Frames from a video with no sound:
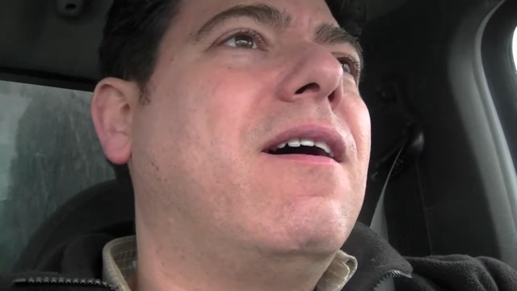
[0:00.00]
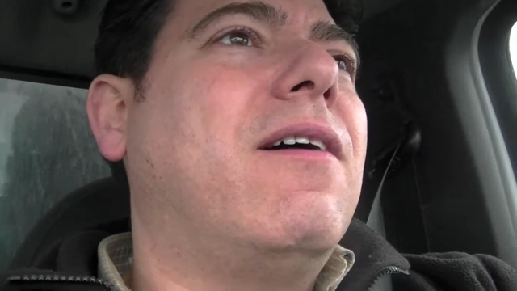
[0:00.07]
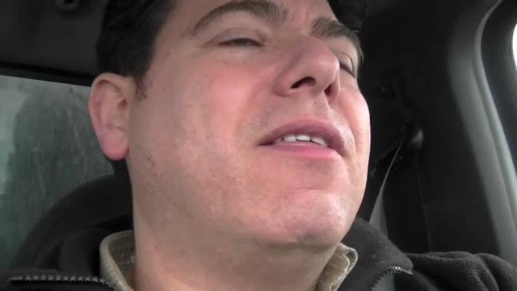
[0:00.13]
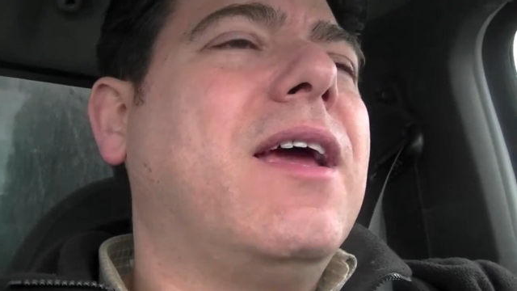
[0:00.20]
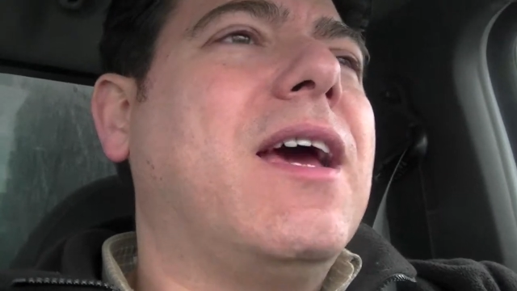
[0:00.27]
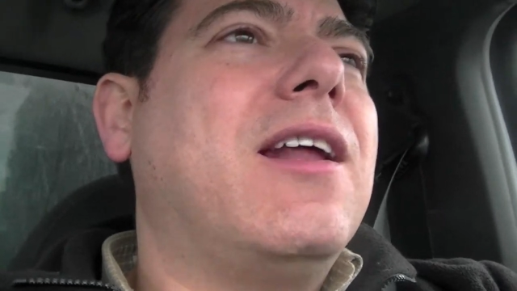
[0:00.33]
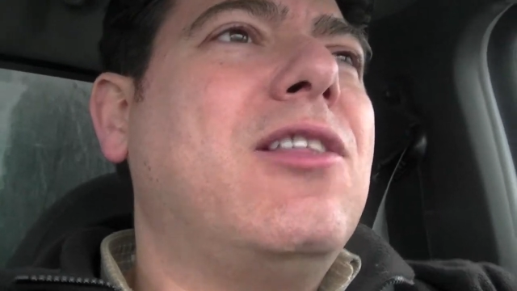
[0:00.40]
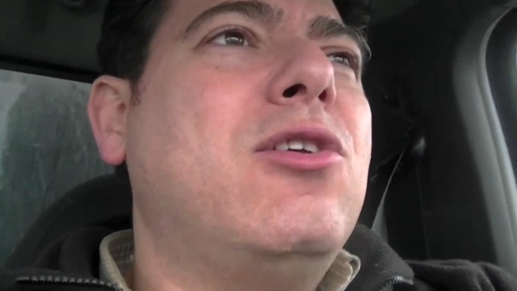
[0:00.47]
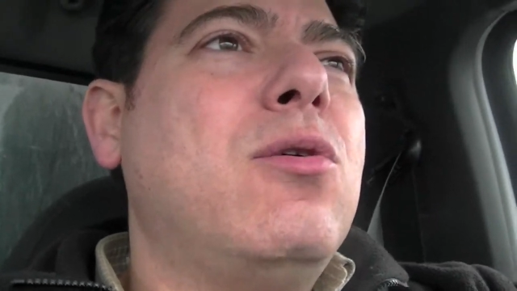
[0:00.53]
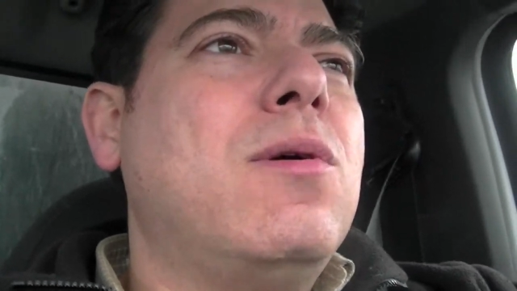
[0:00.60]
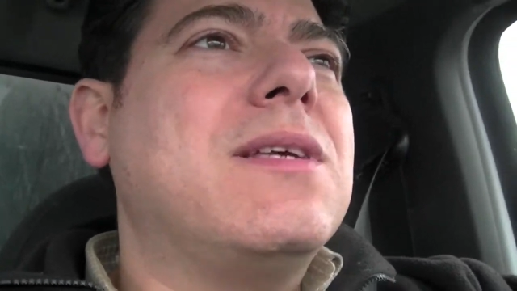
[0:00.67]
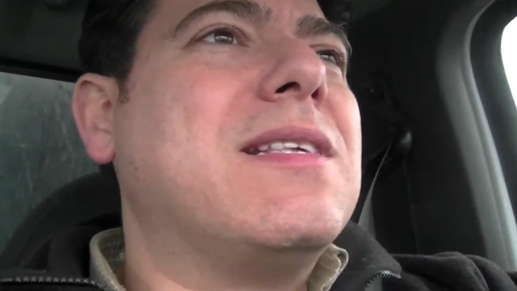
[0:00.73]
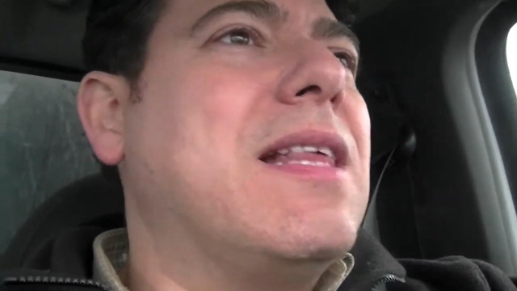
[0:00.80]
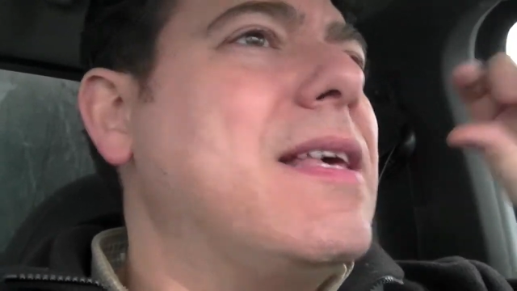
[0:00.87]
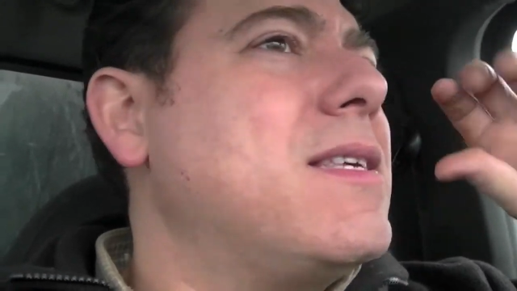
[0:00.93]
all they got to do
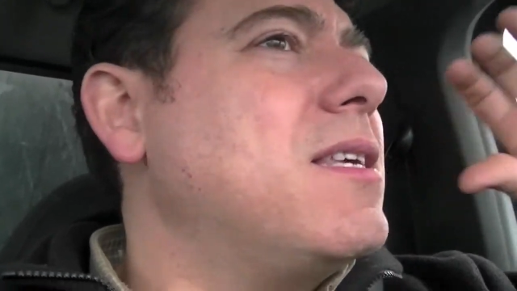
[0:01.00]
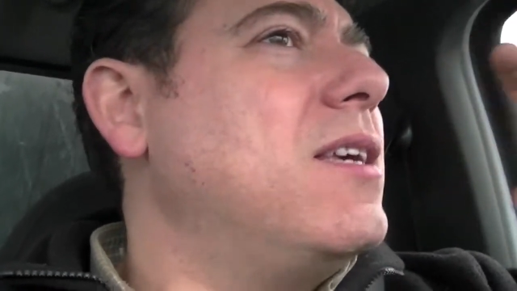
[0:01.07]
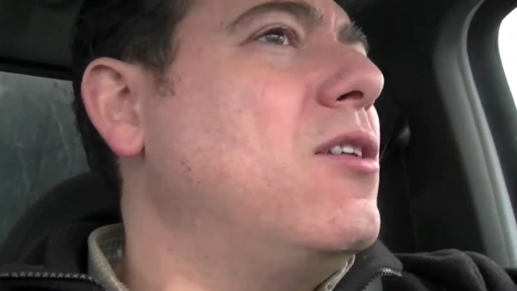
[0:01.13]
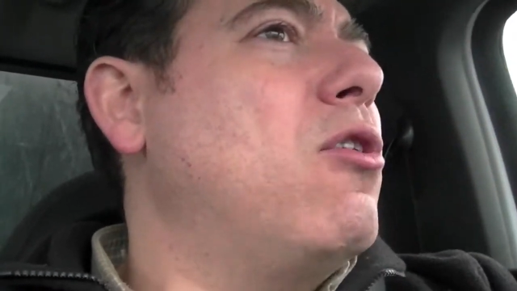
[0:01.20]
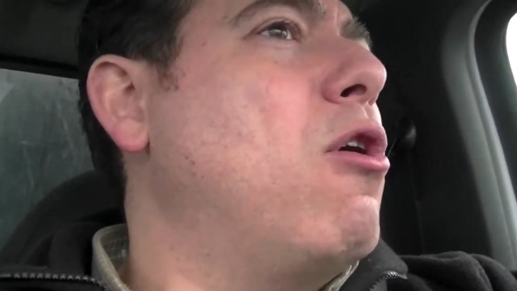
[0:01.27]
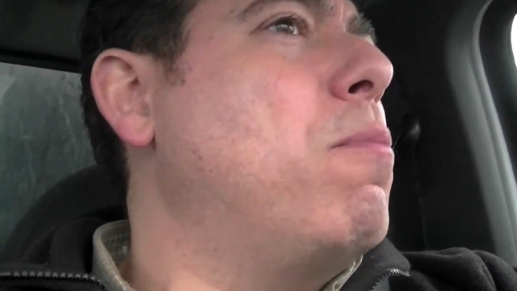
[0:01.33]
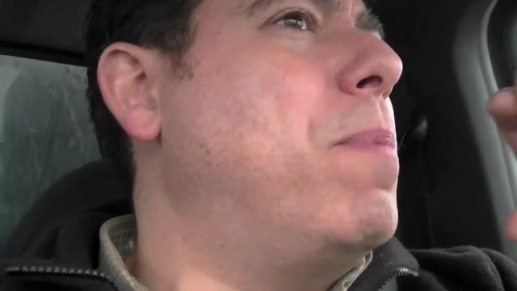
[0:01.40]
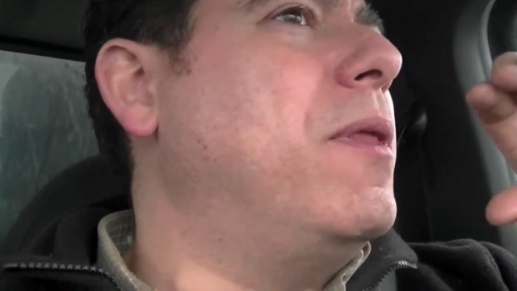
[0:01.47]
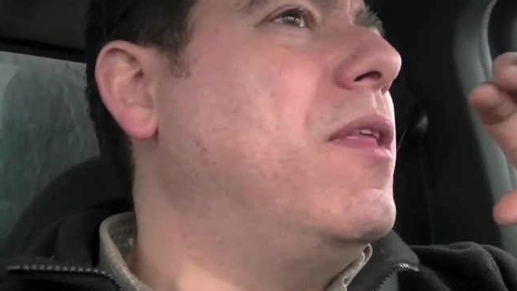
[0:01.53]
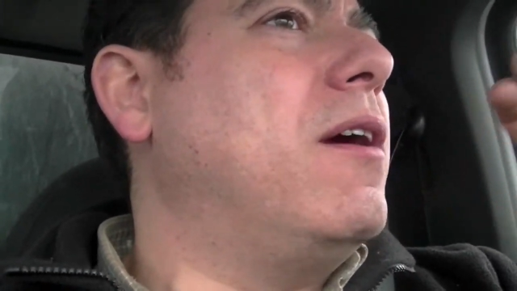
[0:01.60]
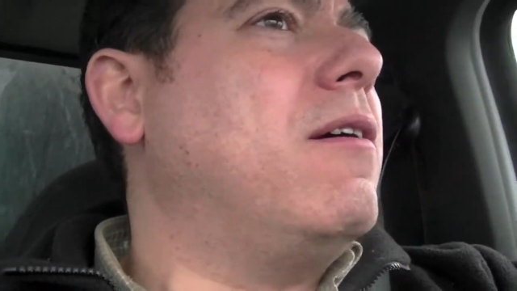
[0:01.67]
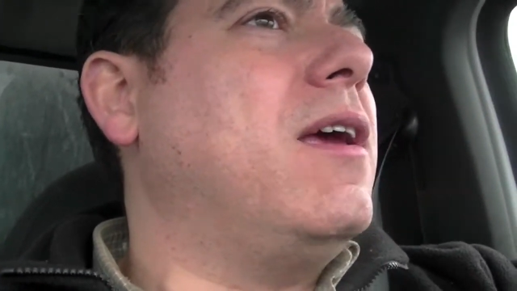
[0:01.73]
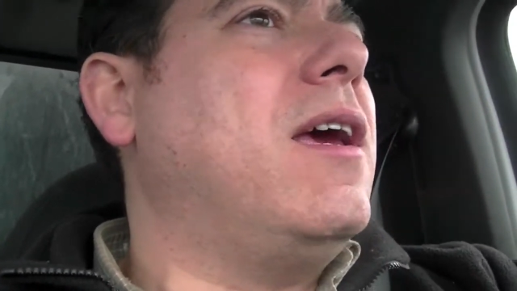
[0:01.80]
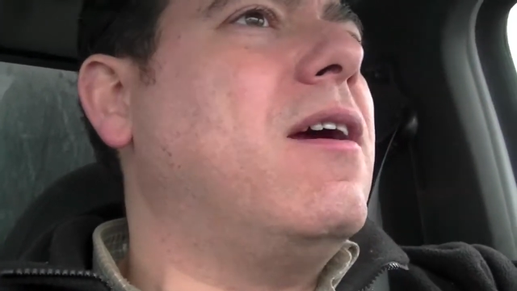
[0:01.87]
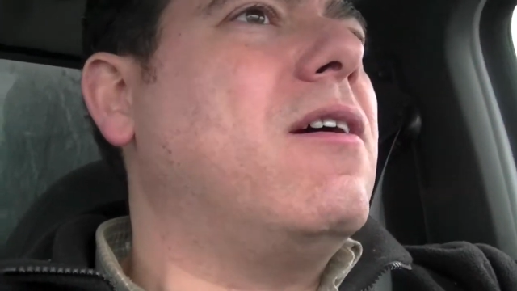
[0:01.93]
is listen, open
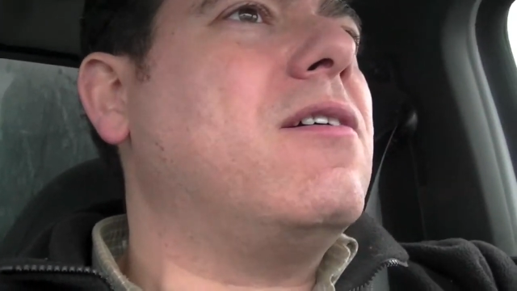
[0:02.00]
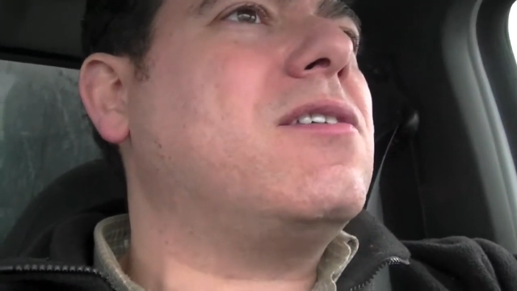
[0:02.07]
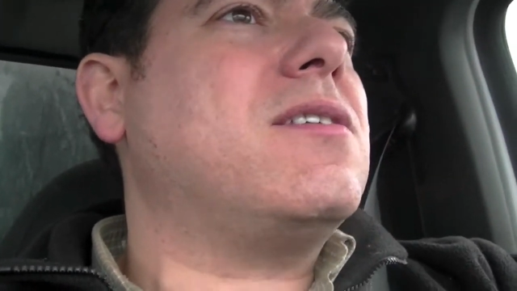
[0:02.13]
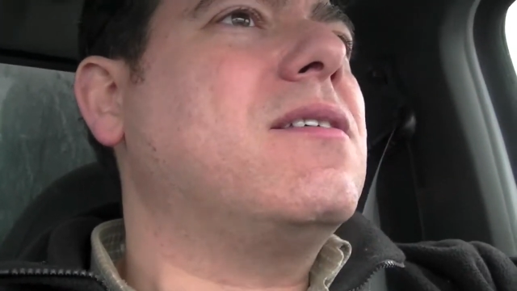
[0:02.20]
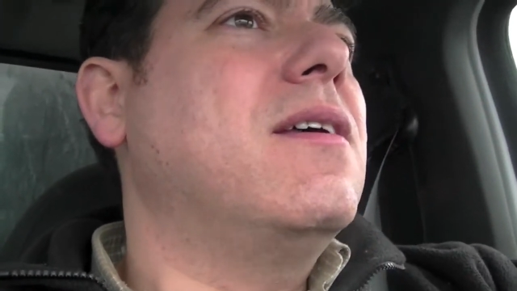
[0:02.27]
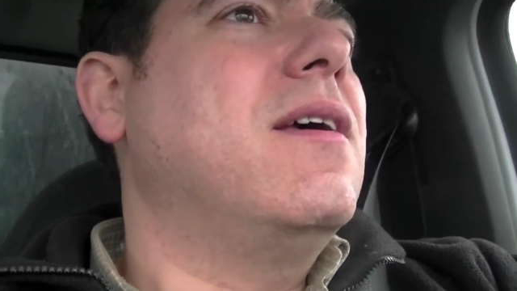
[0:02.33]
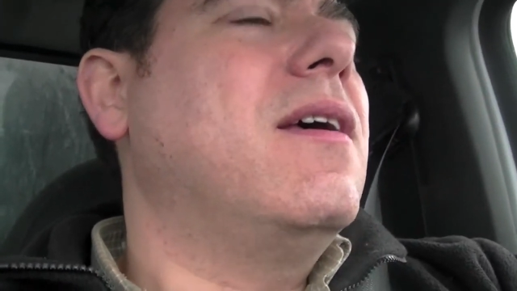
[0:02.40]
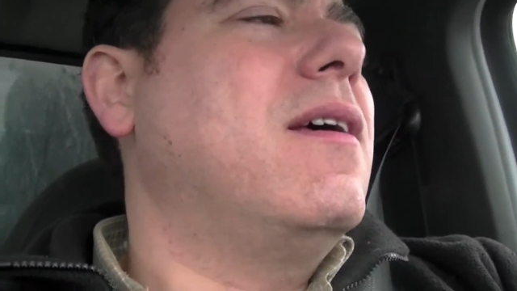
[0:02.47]
their ears,